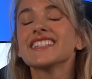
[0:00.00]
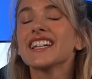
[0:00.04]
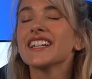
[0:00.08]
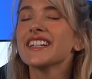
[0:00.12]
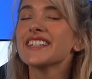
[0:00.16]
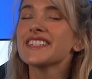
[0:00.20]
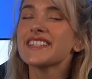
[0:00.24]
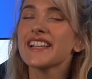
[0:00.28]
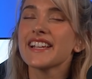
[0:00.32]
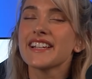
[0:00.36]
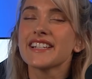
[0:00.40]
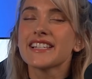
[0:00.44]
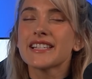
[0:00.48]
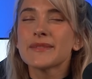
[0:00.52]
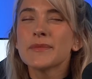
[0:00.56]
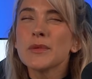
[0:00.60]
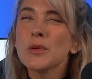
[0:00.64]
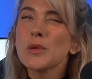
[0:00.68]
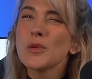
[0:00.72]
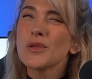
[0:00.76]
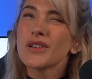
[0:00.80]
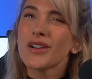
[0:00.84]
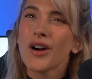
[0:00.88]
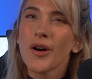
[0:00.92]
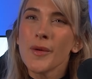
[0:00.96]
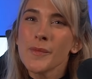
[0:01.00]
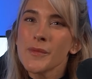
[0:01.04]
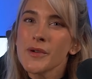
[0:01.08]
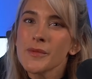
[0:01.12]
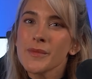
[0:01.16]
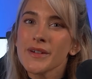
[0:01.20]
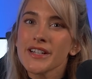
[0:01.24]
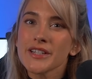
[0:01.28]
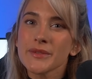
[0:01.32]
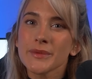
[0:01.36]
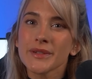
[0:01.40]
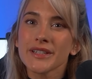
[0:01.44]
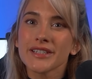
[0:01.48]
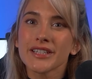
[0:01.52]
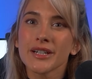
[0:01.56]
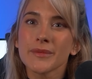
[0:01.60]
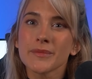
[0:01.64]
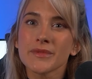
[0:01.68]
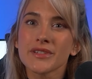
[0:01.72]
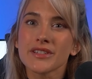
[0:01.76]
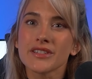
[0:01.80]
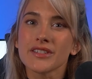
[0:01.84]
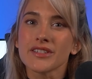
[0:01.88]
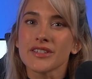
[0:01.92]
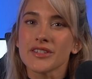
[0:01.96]
There is a small compromise when it
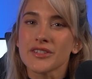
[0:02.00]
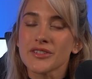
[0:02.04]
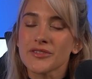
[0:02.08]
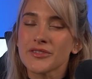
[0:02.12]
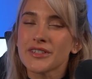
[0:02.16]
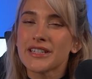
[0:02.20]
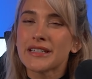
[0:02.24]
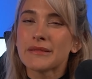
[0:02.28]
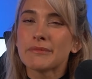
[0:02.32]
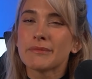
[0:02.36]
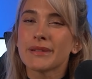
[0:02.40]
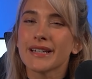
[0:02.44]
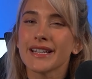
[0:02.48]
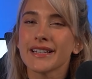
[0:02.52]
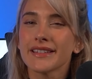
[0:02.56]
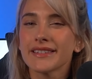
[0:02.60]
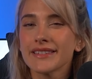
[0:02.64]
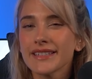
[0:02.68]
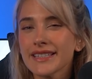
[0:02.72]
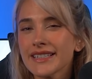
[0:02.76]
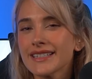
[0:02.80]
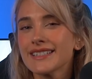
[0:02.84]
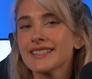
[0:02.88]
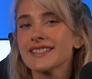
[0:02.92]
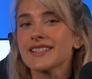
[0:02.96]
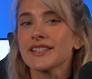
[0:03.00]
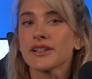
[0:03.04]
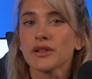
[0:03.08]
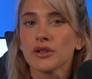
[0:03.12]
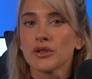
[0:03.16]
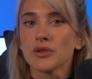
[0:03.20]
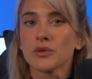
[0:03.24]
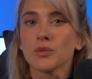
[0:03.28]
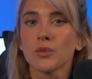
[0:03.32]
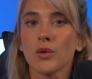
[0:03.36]
comes to the screen, but I think it's a good